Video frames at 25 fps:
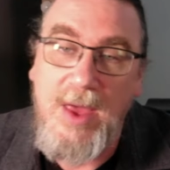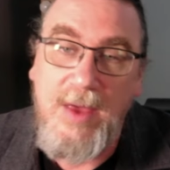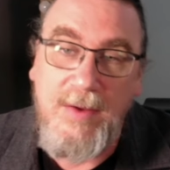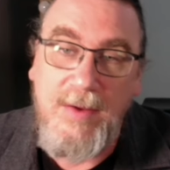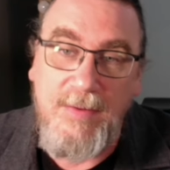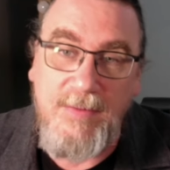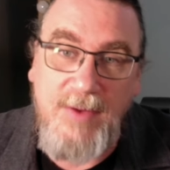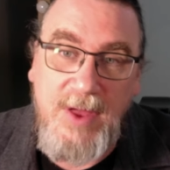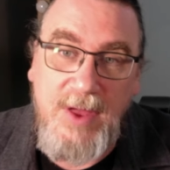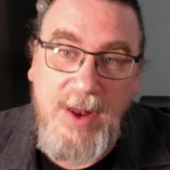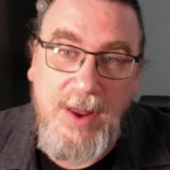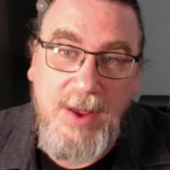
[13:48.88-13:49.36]

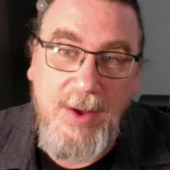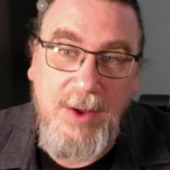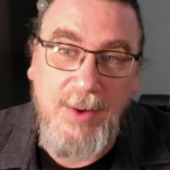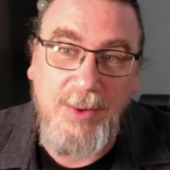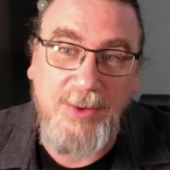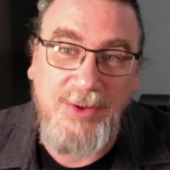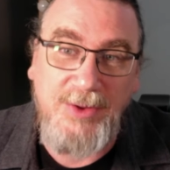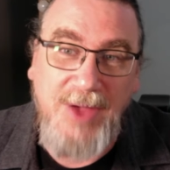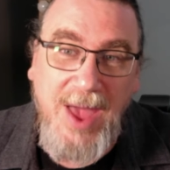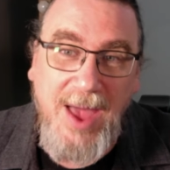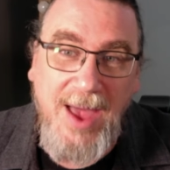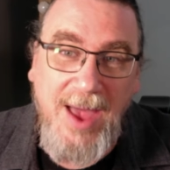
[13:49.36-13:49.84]

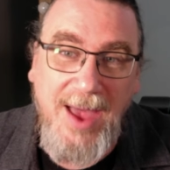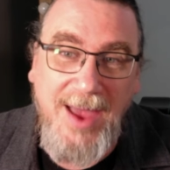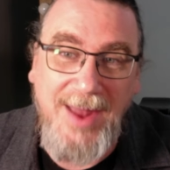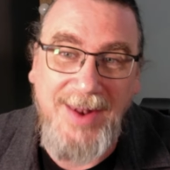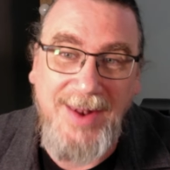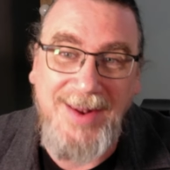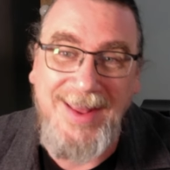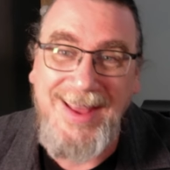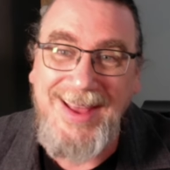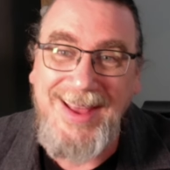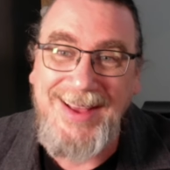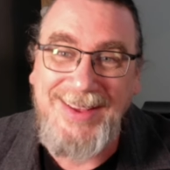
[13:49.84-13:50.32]
videos
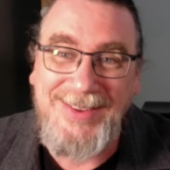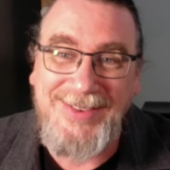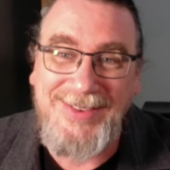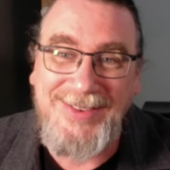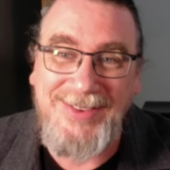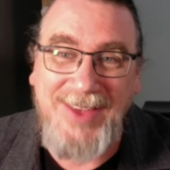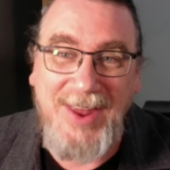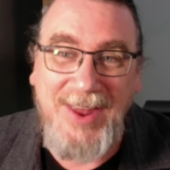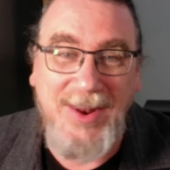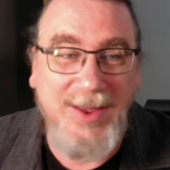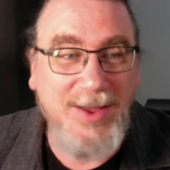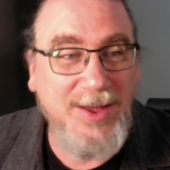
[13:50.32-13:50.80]
on
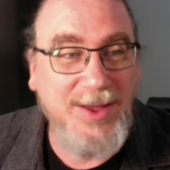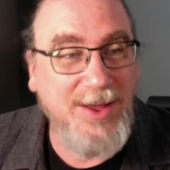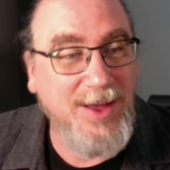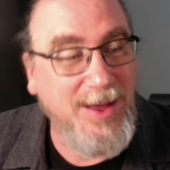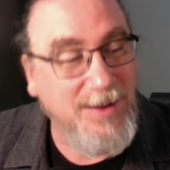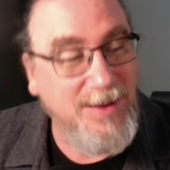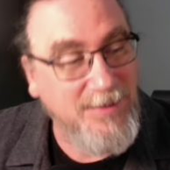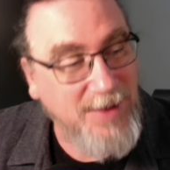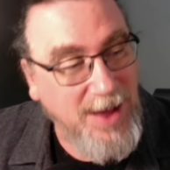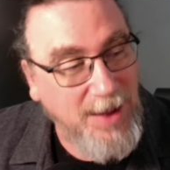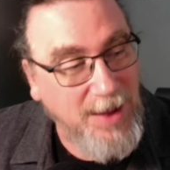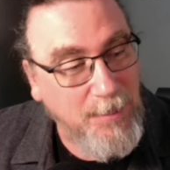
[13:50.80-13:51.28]
Seneca.
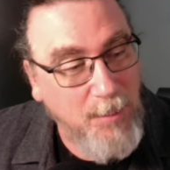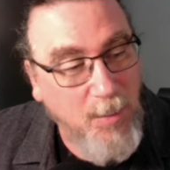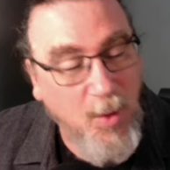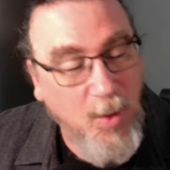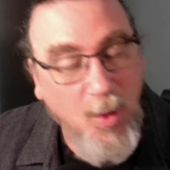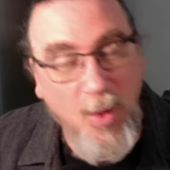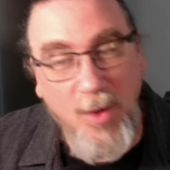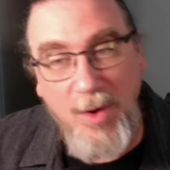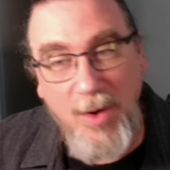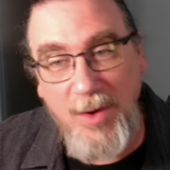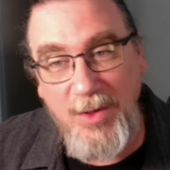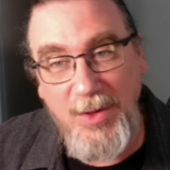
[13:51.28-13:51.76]
I've got
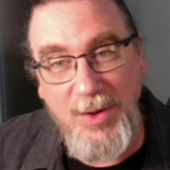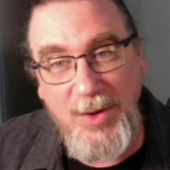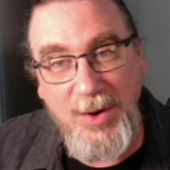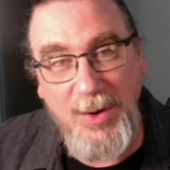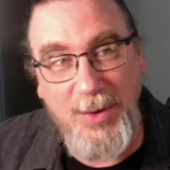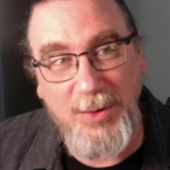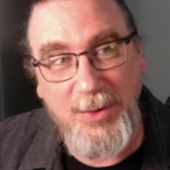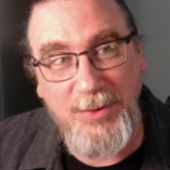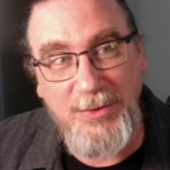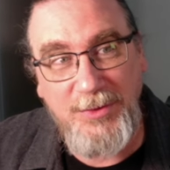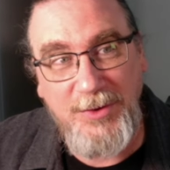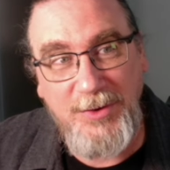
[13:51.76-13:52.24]
more of
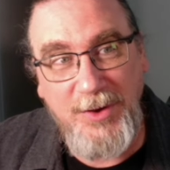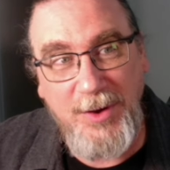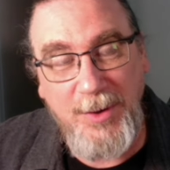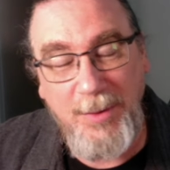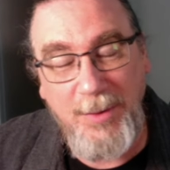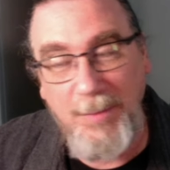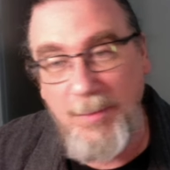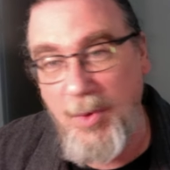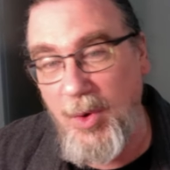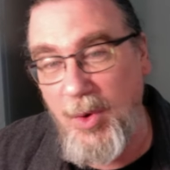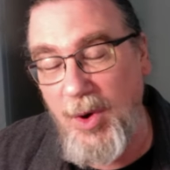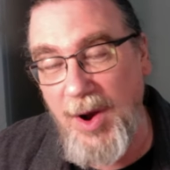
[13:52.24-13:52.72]
those to
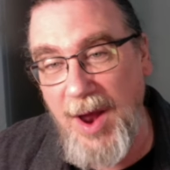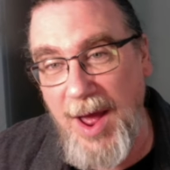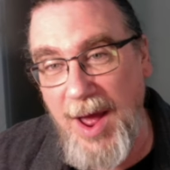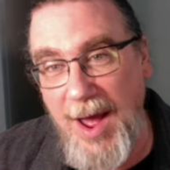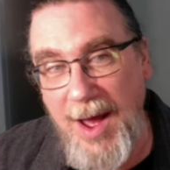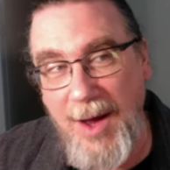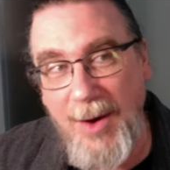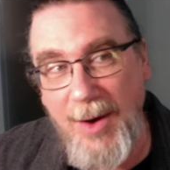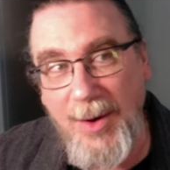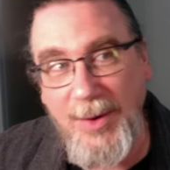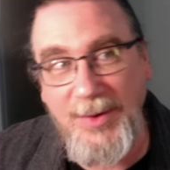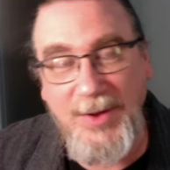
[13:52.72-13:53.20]
put
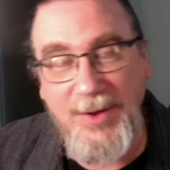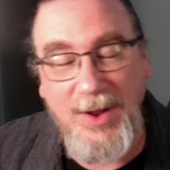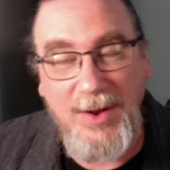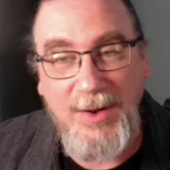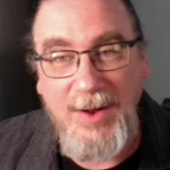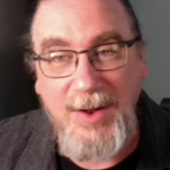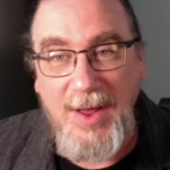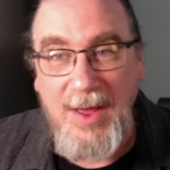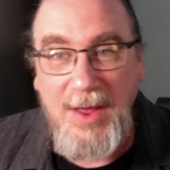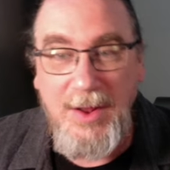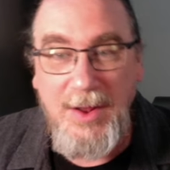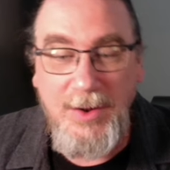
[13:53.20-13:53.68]
out
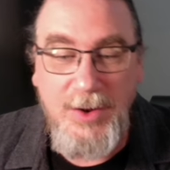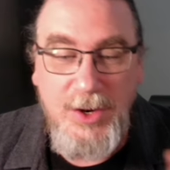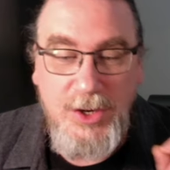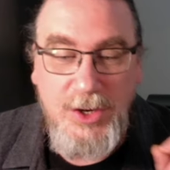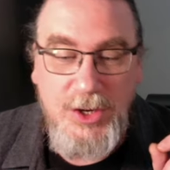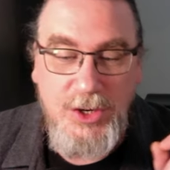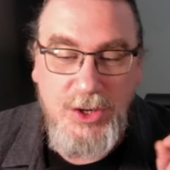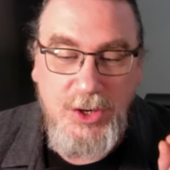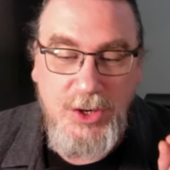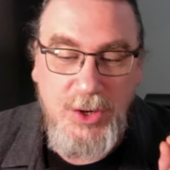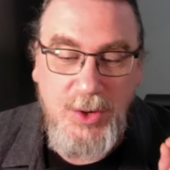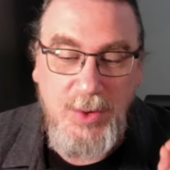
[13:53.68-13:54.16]
and to
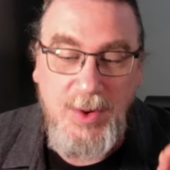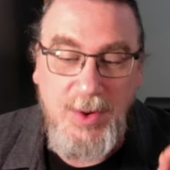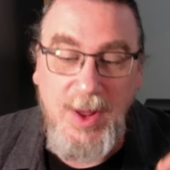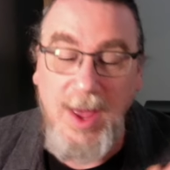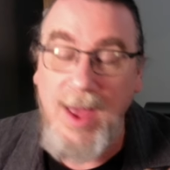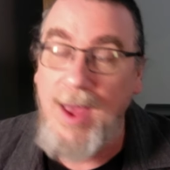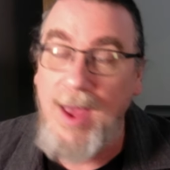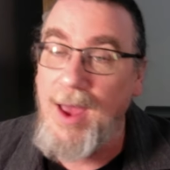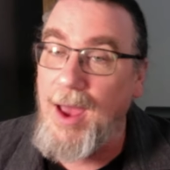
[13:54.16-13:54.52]
shoot.